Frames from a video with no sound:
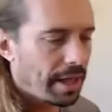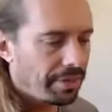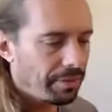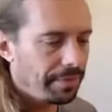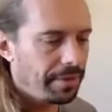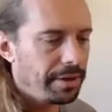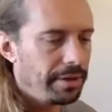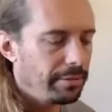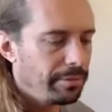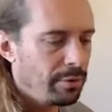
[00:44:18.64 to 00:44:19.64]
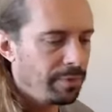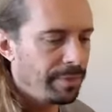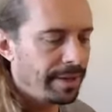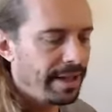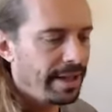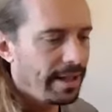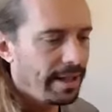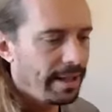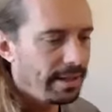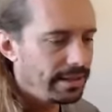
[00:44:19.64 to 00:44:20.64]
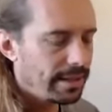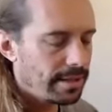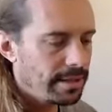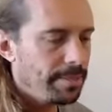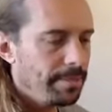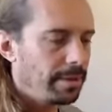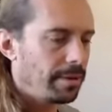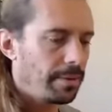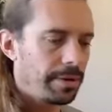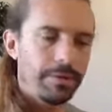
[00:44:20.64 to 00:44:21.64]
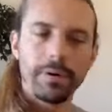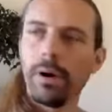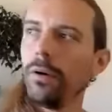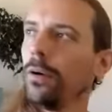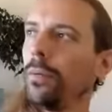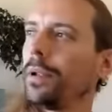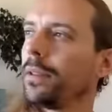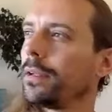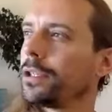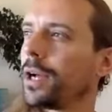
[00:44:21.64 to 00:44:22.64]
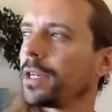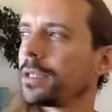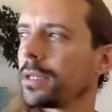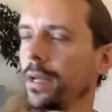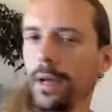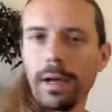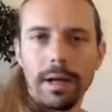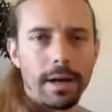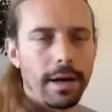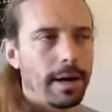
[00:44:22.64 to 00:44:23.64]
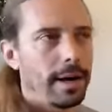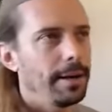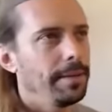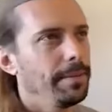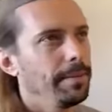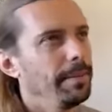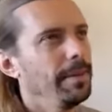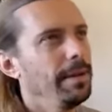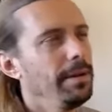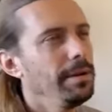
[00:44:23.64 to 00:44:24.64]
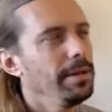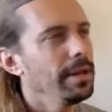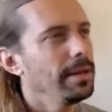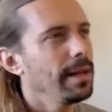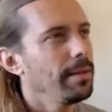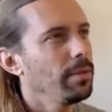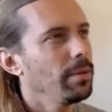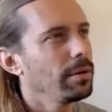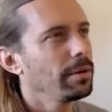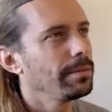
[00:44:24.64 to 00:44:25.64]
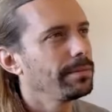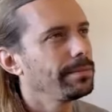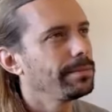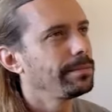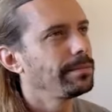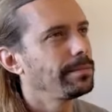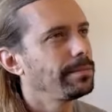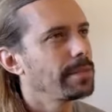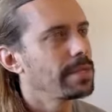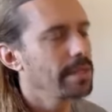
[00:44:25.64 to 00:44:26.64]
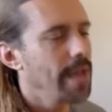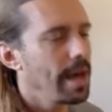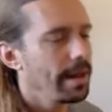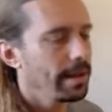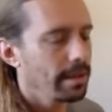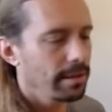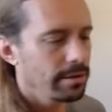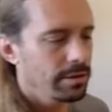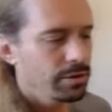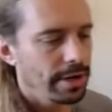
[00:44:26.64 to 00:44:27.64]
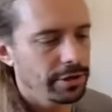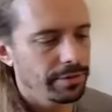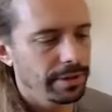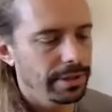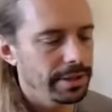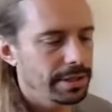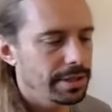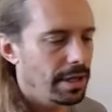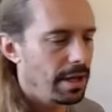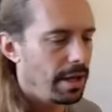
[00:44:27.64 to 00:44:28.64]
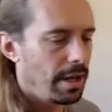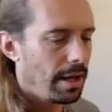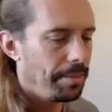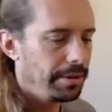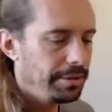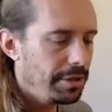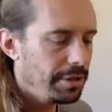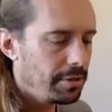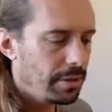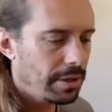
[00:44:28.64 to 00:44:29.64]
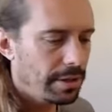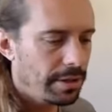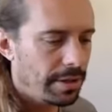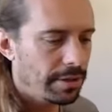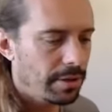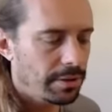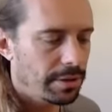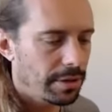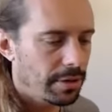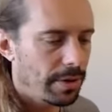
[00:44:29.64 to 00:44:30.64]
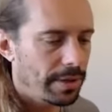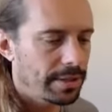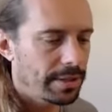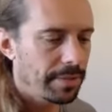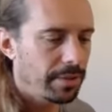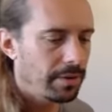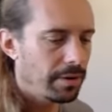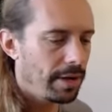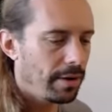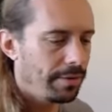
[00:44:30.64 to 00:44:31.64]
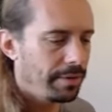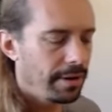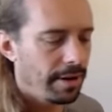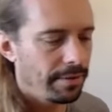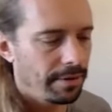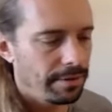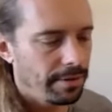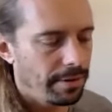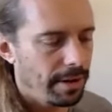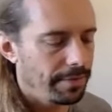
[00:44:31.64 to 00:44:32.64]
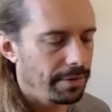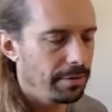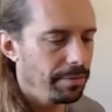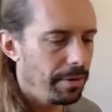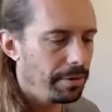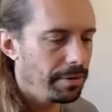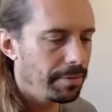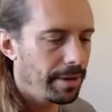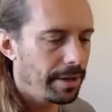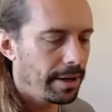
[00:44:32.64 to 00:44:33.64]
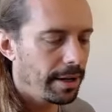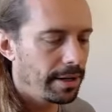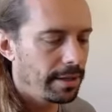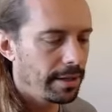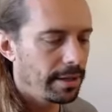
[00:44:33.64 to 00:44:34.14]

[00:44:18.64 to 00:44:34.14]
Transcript: that thread the needle movement. It's similar where you're opening the chest. Here you get that more static stretch release. But just so we're clear that those are quite similar, I often don't have you do both, but